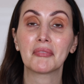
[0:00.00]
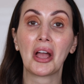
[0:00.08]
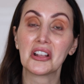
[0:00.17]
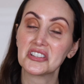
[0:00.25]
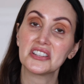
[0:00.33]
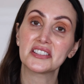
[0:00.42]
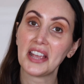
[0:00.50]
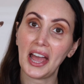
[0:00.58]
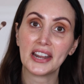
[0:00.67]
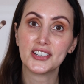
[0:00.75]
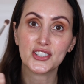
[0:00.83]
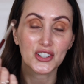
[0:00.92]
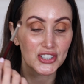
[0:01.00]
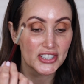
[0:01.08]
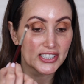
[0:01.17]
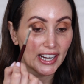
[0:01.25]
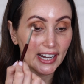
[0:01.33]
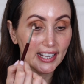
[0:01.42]
It's kind of
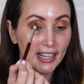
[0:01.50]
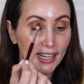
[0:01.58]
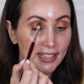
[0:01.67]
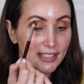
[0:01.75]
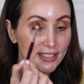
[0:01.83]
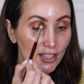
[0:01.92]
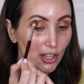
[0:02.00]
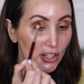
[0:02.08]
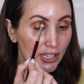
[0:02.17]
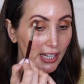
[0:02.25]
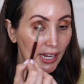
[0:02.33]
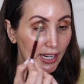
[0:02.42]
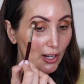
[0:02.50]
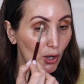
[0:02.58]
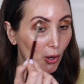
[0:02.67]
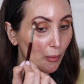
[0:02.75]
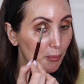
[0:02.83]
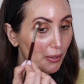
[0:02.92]
dusty. There's a lot of kick
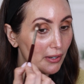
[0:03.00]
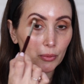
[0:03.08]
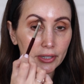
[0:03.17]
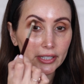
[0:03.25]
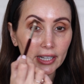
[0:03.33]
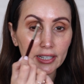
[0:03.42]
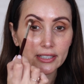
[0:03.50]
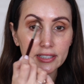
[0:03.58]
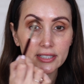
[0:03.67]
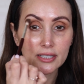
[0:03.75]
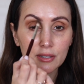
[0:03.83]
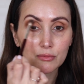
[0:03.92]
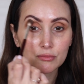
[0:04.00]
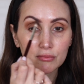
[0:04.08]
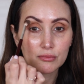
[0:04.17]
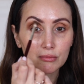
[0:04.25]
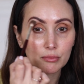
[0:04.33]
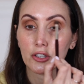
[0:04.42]
up with these.
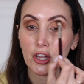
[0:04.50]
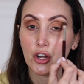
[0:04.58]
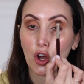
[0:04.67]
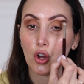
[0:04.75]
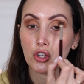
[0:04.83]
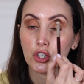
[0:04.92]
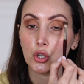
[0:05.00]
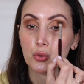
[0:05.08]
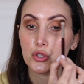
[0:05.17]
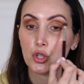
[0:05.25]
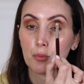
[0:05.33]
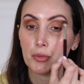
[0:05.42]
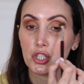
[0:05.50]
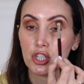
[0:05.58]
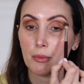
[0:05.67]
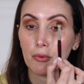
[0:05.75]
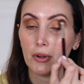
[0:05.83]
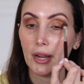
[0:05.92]
They're not, you know, super
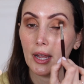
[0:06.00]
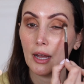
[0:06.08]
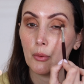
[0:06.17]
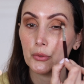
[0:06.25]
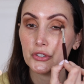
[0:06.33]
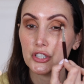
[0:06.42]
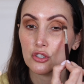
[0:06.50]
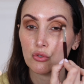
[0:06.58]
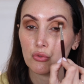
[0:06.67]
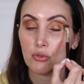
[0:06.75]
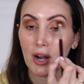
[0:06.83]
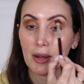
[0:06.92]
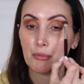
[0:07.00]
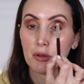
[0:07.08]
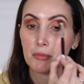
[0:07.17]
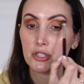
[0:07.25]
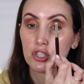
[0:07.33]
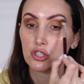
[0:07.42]
shimmery. I would describe
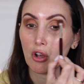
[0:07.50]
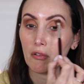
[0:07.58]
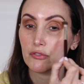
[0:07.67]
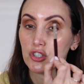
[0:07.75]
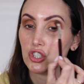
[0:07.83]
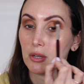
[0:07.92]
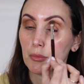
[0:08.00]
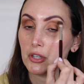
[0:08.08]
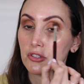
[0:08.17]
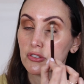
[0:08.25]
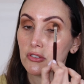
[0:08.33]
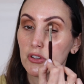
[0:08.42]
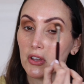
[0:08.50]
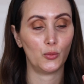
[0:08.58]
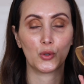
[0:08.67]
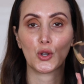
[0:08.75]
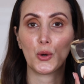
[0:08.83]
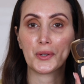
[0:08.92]
them as soft shimmers.
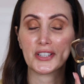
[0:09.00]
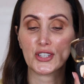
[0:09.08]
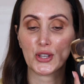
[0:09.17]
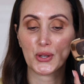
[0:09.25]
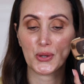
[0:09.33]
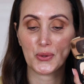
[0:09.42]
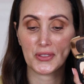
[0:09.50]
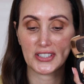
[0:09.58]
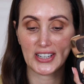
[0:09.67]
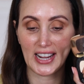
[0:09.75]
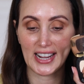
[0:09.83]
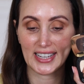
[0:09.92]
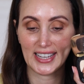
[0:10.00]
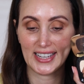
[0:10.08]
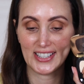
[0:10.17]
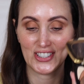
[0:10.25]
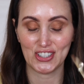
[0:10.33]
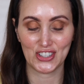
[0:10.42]
We'll go into the
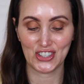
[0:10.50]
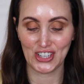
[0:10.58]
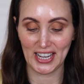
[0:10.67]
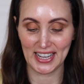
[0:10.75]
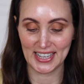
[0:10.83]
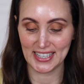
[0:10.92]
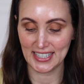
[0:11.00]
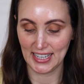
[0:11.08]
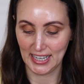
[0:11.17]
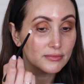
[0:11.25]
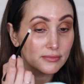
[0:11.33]
darkest shade.